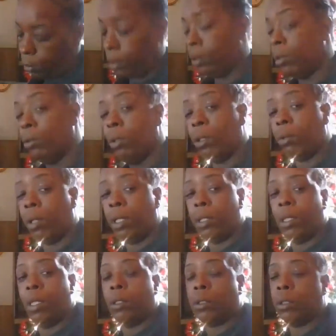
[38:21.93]
She's doing great,
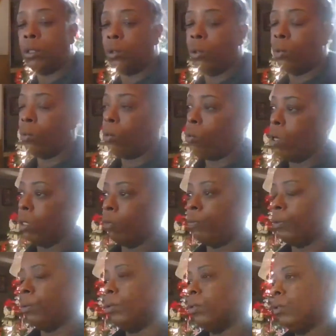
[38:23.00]
y'all. She's doing
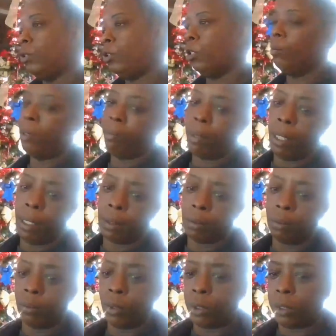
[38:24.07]
wonderful. She'll be back
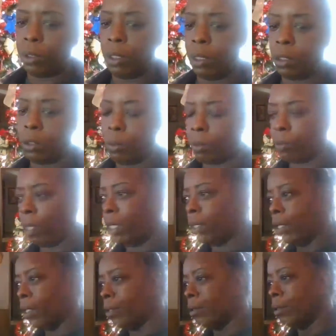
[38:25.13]
when she needs to. right
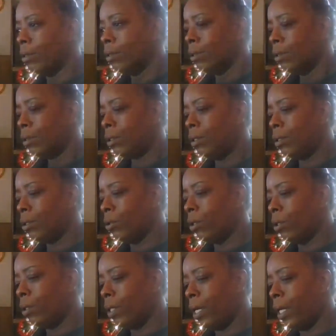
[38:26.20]
now, she's on
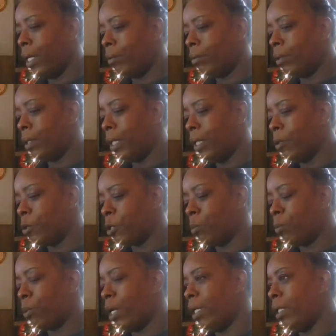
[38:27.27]
her ninth day of
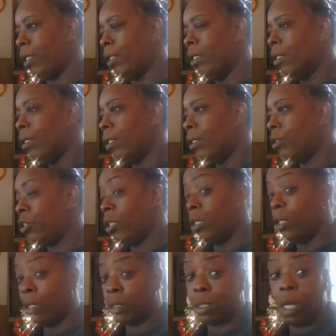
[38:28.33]
sobriety and she
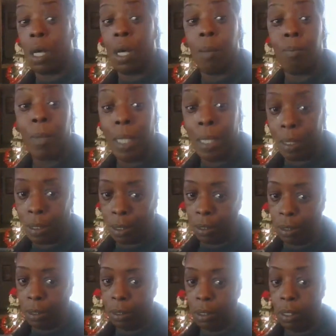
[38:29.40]
looks
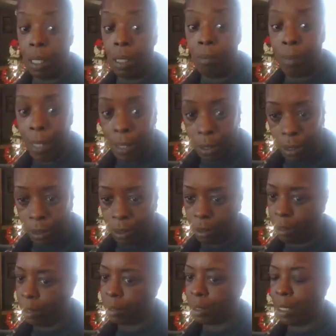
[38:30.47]
amazing, amazing,
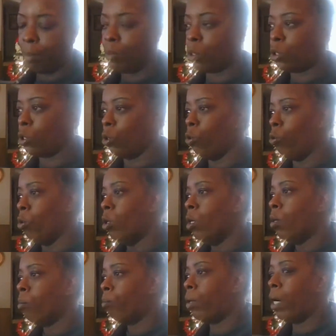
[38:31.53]
guys. I am so
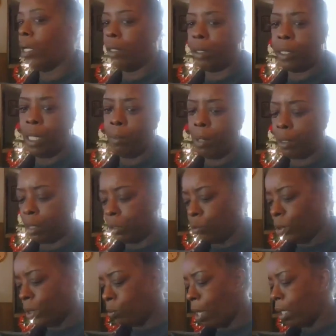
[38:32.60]
proud of Katie because the
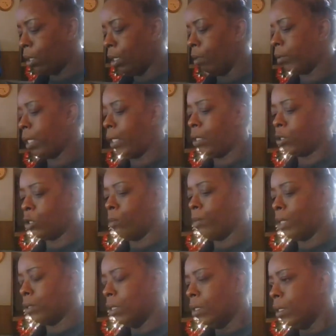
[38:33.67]
reason why I love Katie so
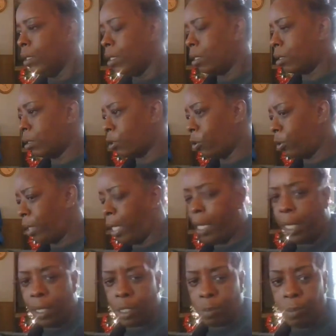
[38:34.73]
much is because her
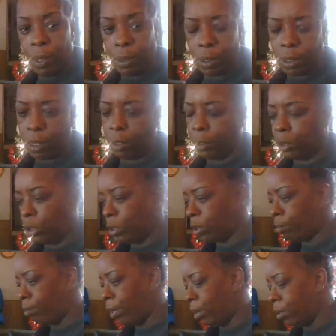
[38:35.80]
dad is military.
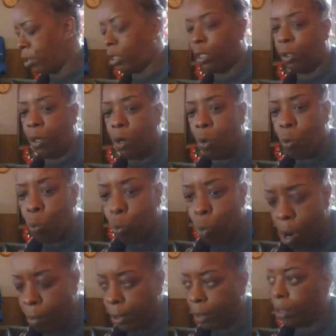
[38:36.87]
She's a military
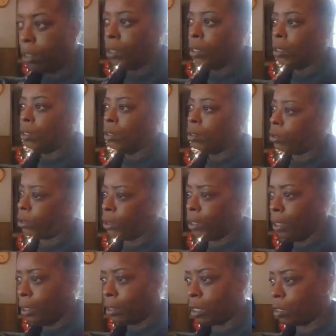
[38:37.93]
woman.
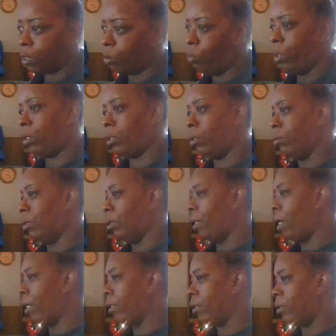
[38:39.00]
She just went through a
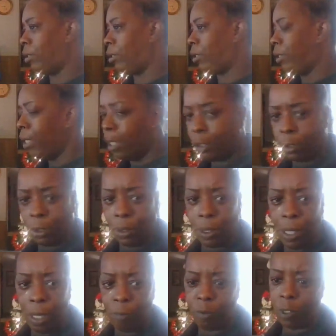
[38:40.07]
lot of shit in her
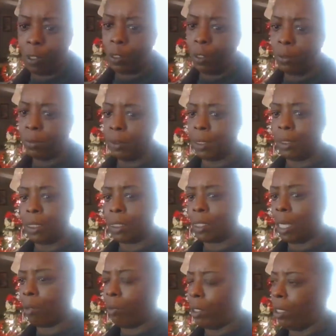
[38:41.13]
life, y'all, and just
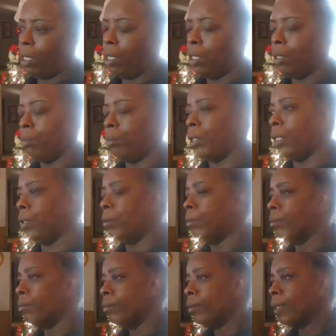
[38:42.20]
like we all. But
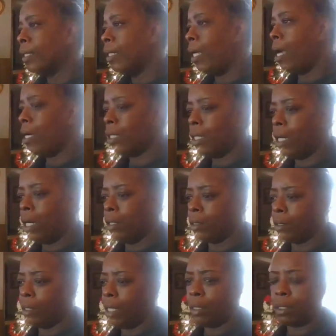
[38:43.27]
alcohol
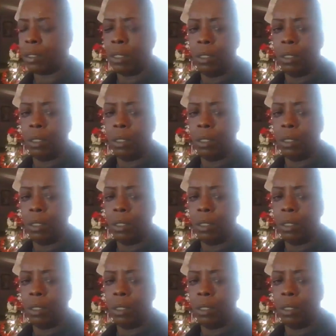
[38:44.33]
is not the